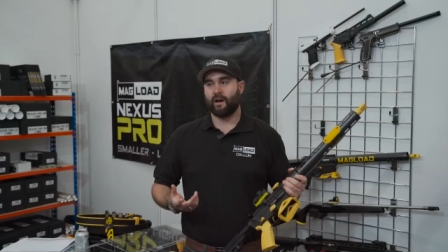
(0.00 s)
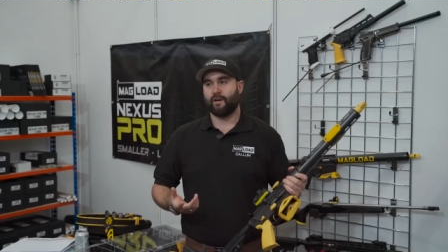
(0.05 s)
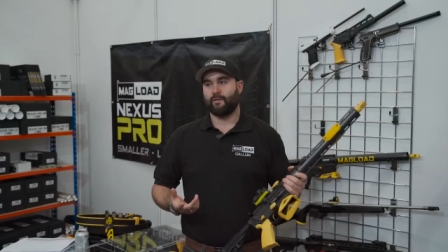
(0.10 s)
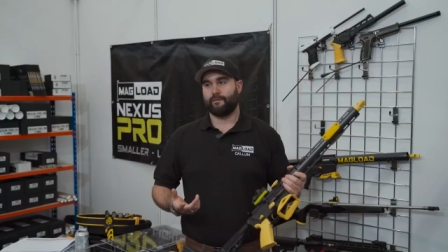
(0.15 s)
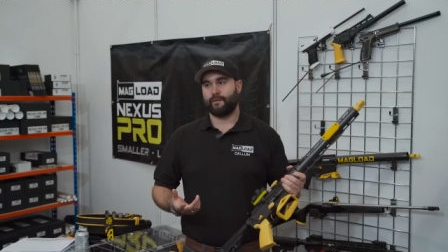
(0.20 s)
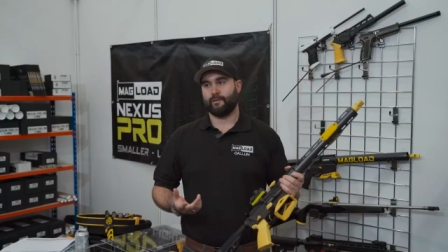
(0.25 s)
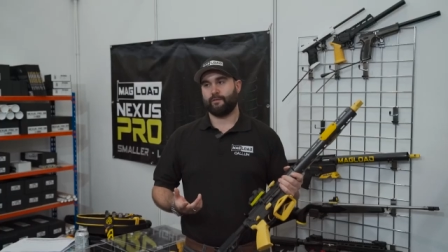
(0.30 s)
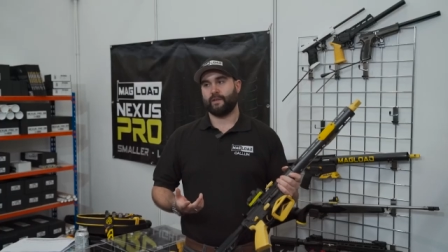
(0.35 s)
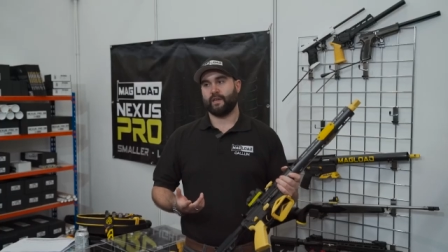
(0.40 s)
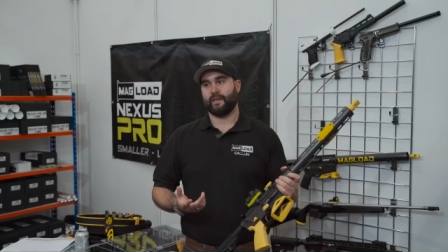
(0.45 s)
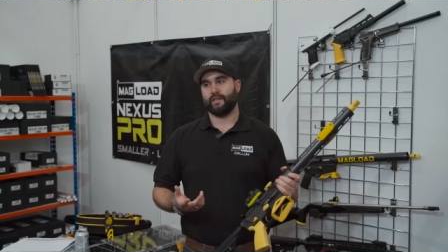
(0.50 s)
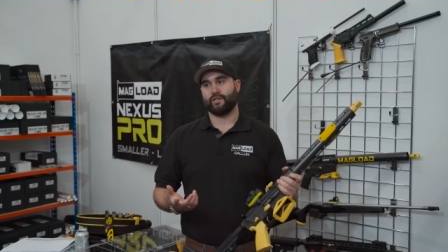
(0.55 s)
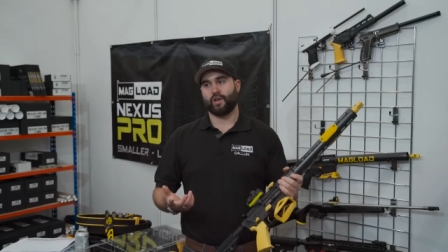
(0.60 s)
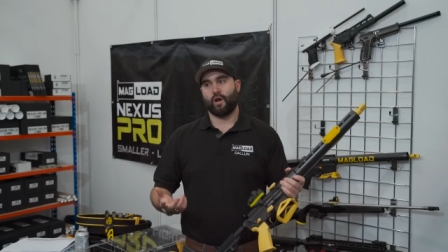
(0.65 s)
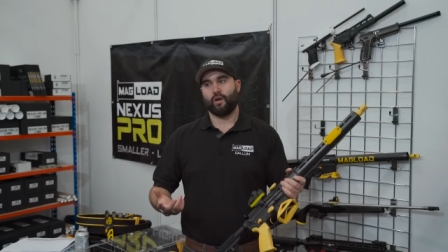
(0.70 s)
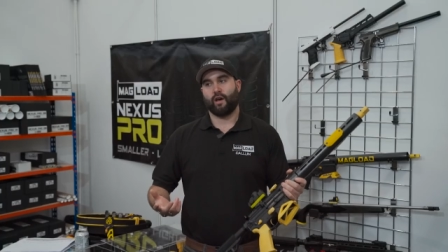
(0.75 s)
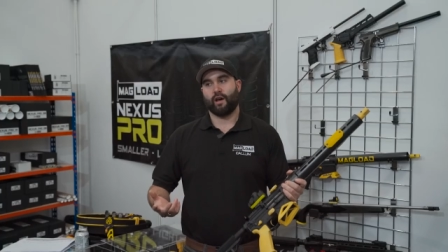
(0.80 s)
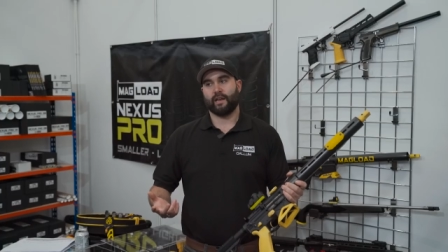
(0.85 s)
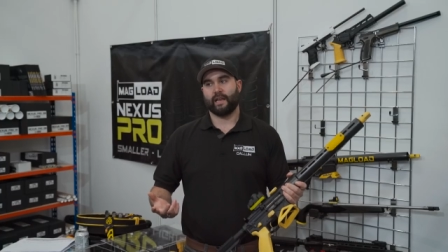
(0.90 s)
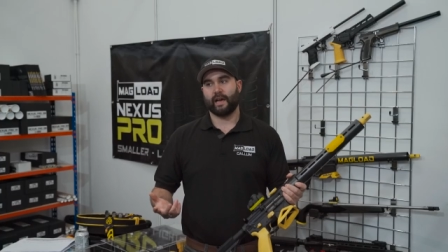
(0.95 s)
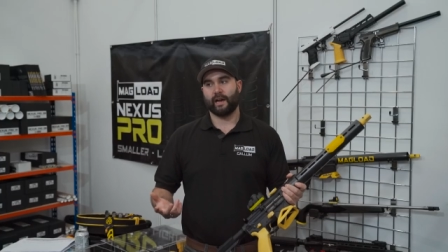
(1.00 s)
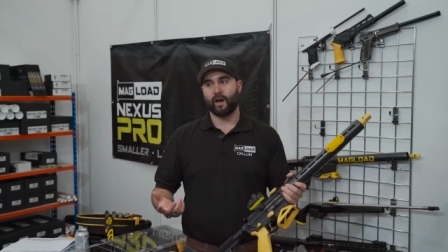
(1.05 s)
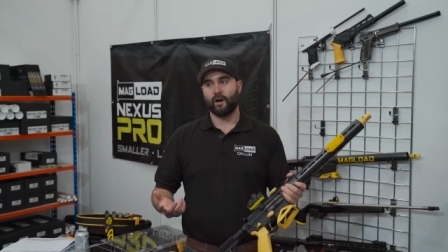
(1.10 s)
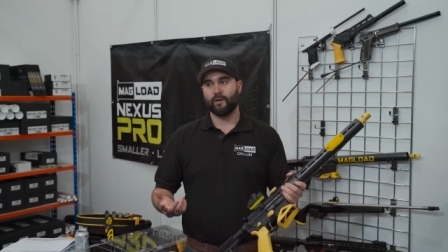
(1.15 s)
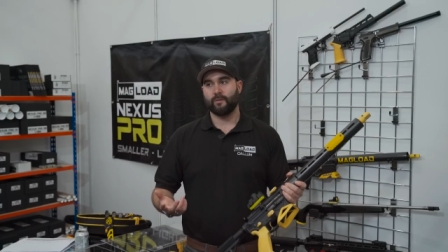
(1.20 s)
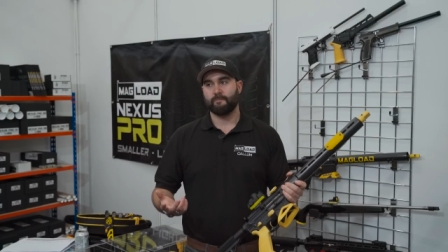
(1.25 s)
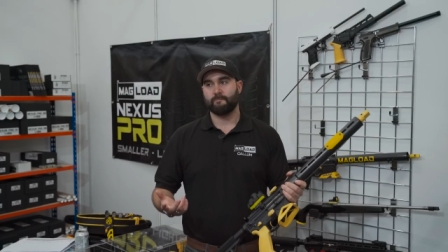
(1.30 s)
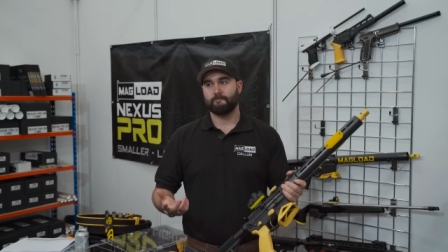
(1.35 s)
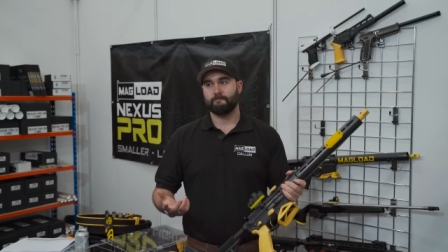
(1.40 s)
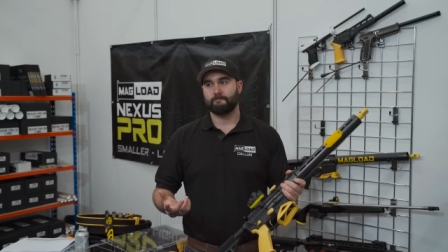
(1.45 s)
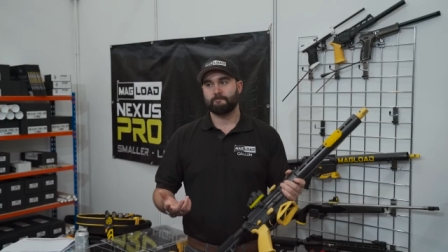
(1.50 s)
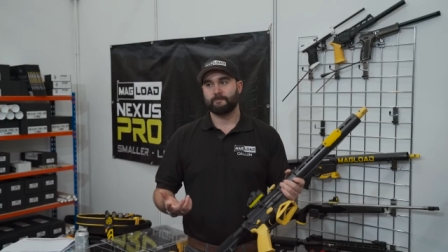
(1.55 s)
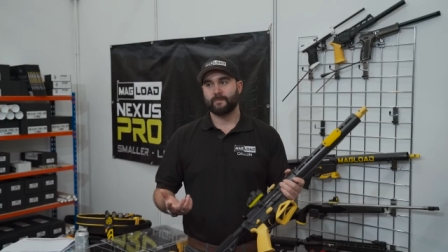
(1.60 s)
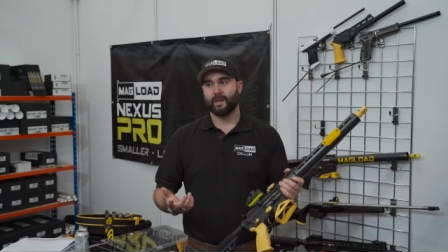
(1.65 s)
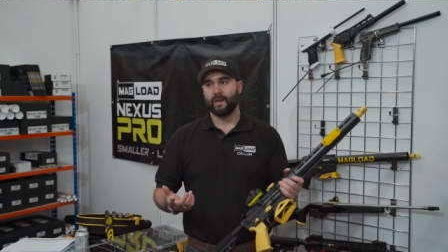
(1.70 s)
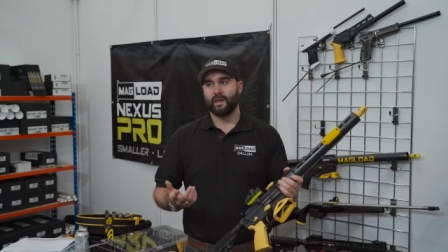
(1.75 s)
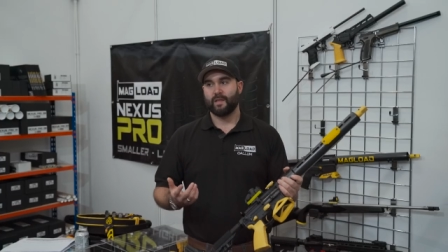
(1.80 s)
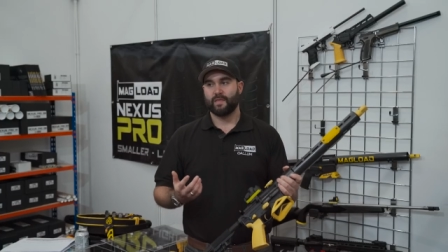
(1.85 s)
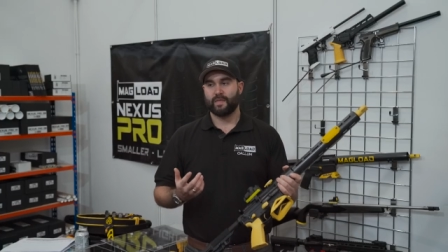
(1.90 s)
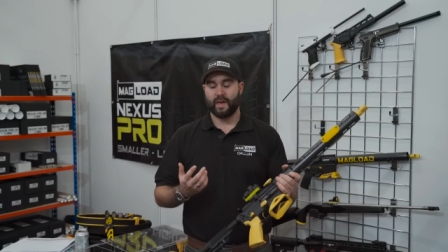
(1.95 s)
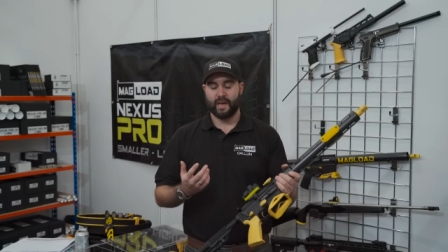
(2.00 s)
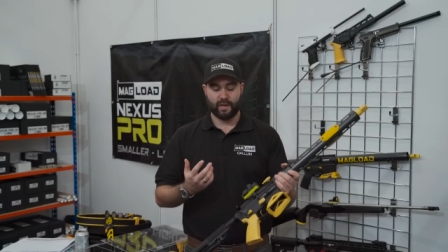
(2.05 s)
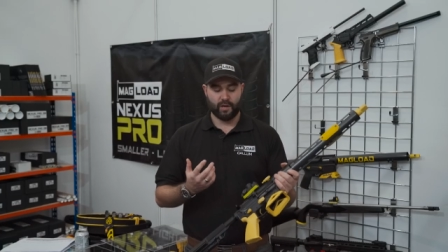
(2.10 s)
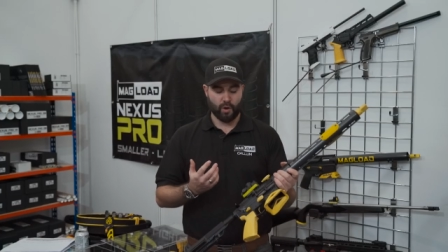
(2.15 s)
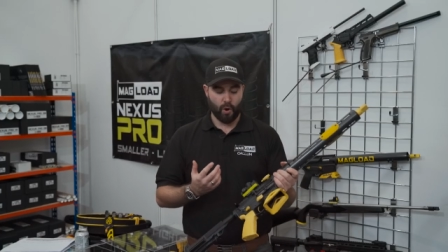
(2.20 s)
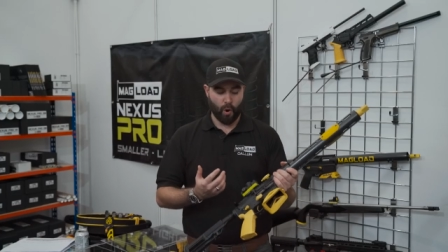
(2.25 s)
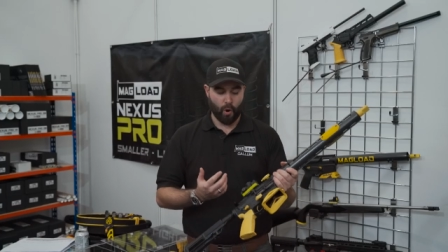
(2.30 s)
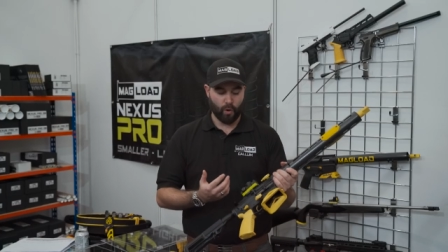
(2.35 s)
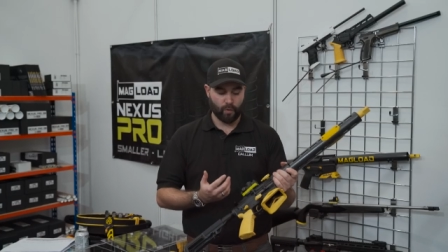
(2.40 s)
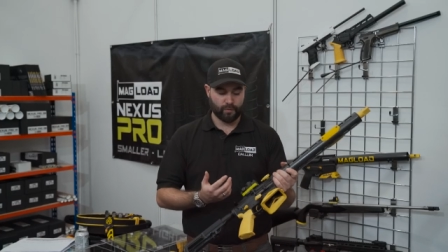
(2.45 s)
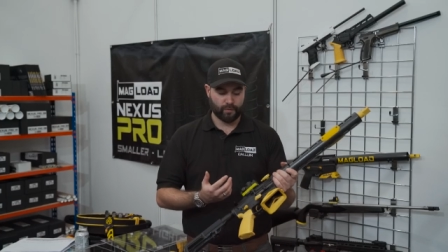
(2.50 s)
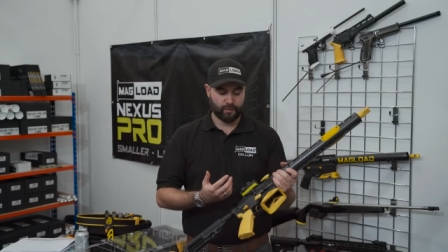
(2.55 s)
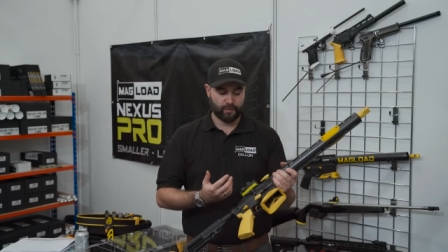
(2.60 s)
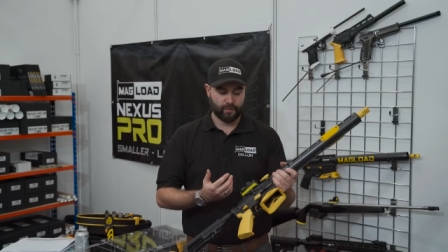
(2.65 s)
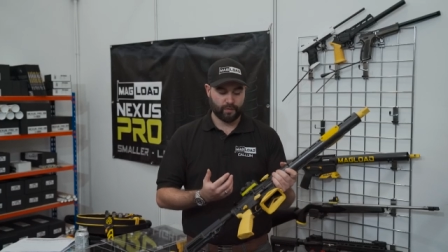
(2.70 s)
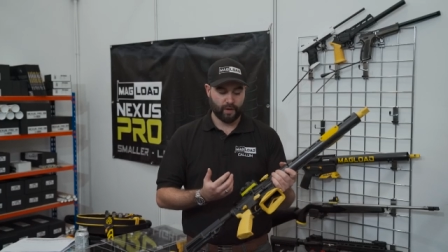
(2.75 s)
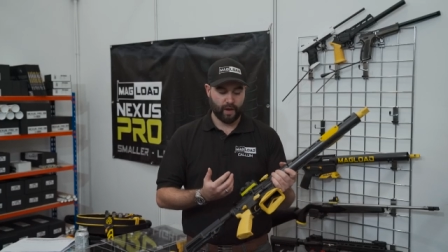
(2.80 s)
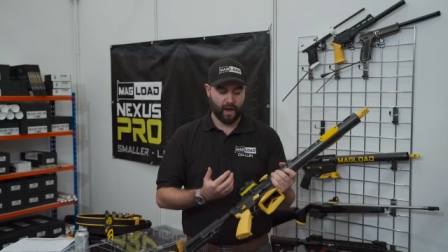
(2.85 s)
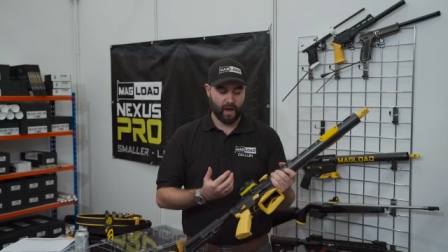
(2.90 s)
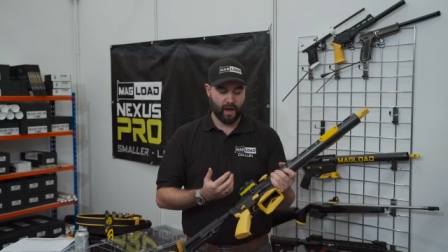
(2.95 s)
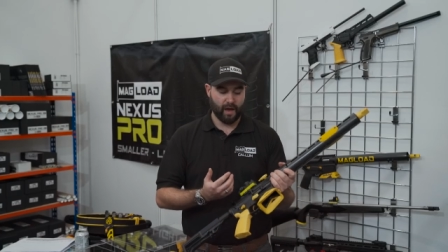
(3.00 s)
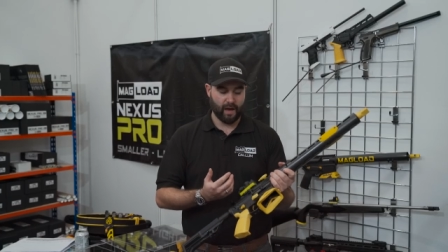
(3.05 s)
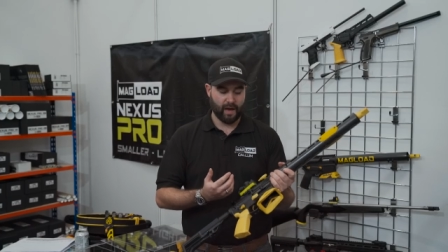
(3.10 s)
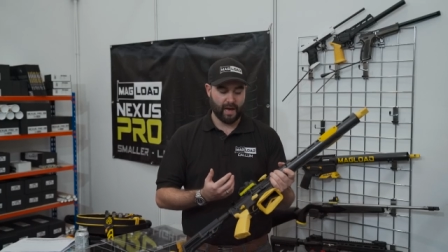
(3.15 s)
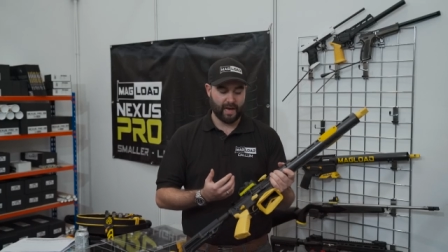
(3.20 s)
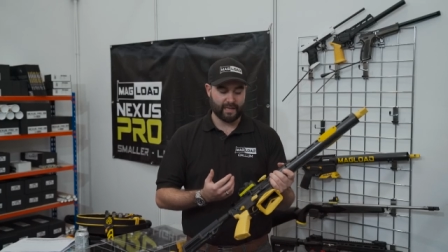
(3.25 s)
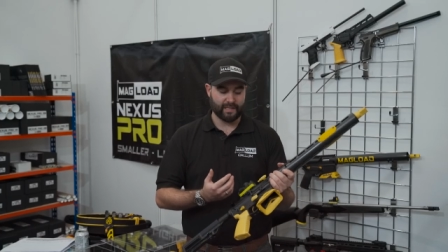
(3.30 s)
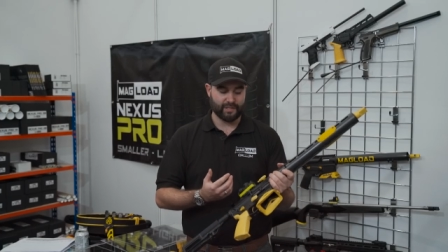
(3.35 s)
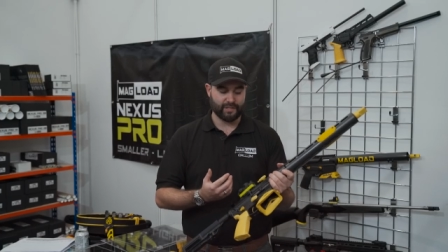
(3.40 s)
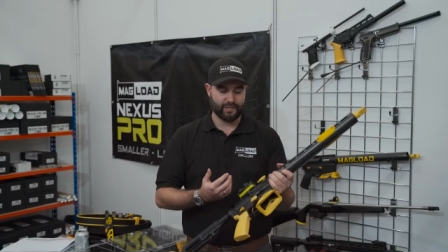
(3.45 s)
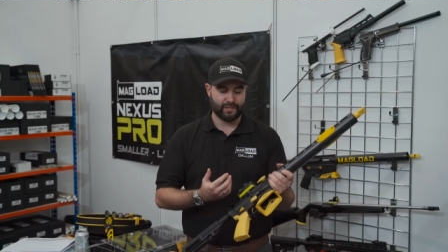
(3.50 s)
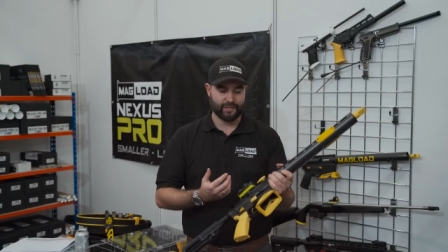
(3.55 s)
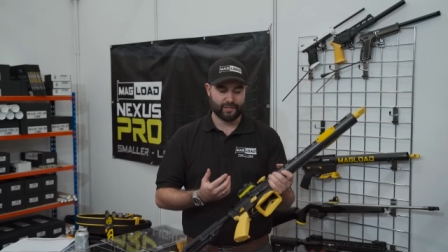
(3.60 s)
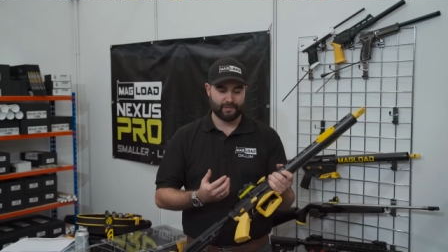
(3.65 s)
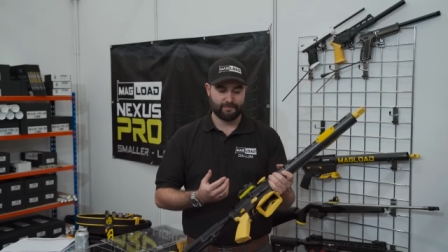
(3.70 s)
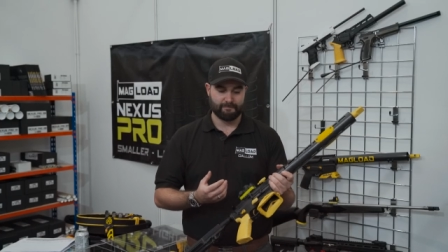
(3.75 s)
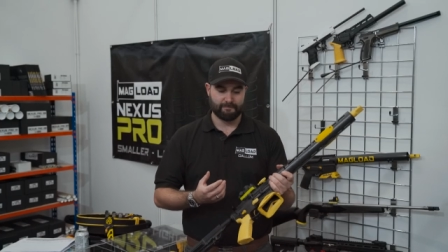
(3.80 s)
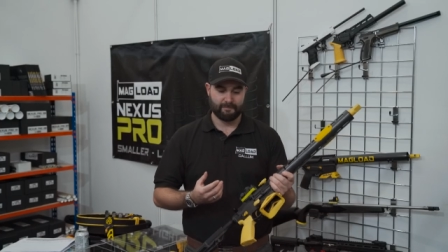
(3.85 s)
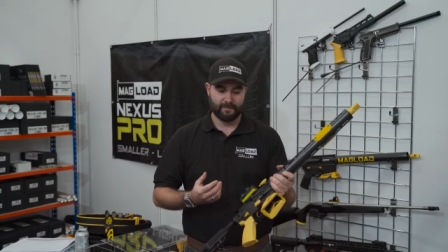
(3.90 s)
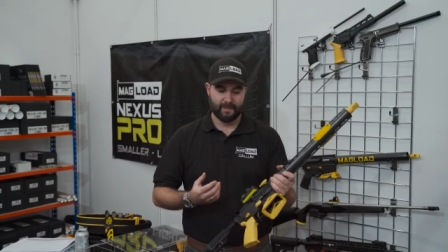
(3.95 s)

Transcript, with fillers: R fifteens are like Lego, they're not uh, as